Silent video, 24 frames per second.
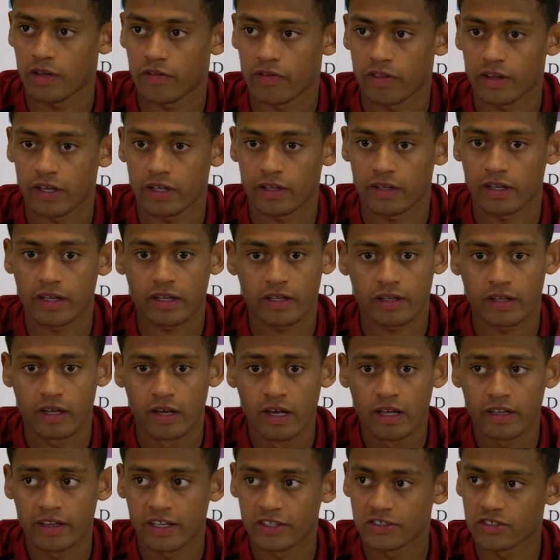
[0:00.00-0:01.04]
I think that
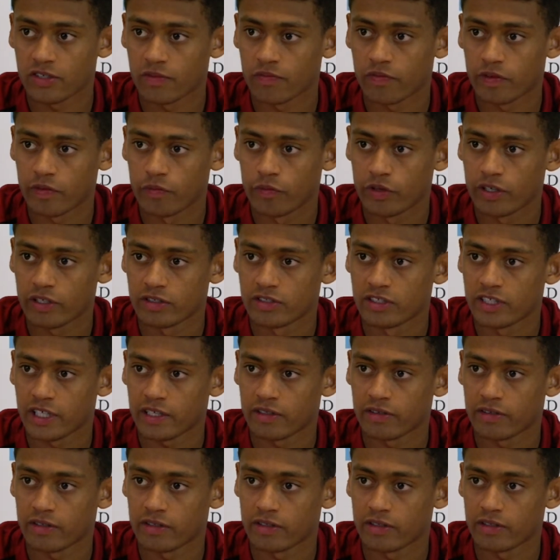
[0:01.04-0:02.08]
that's something we can
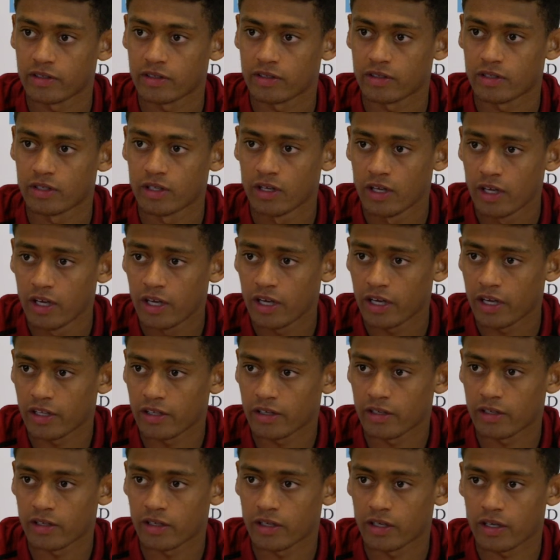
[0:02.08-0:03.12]
take uh,
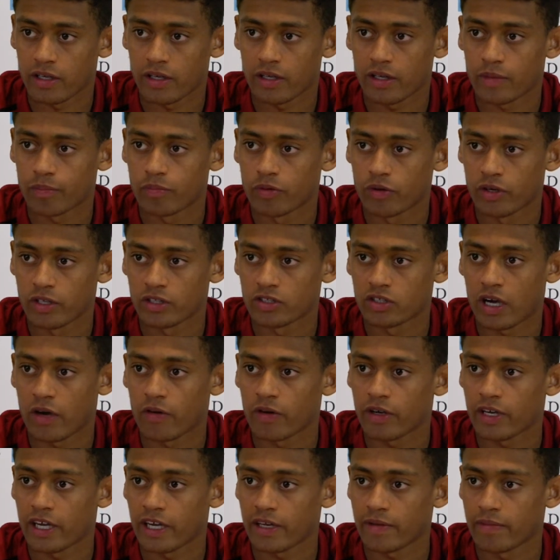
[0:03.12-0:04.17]
and uh, and put into
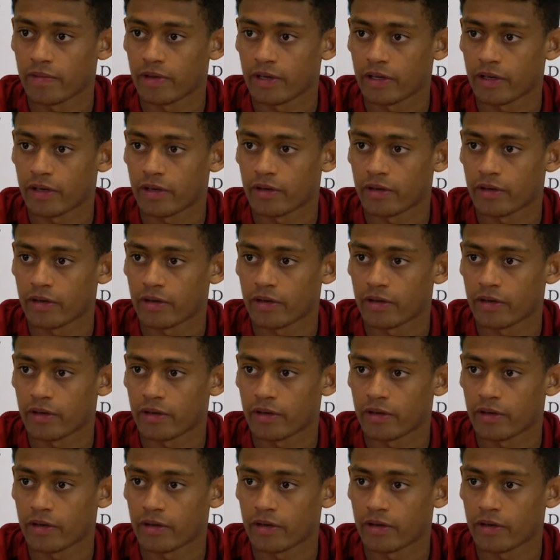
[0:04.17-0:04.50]
our game.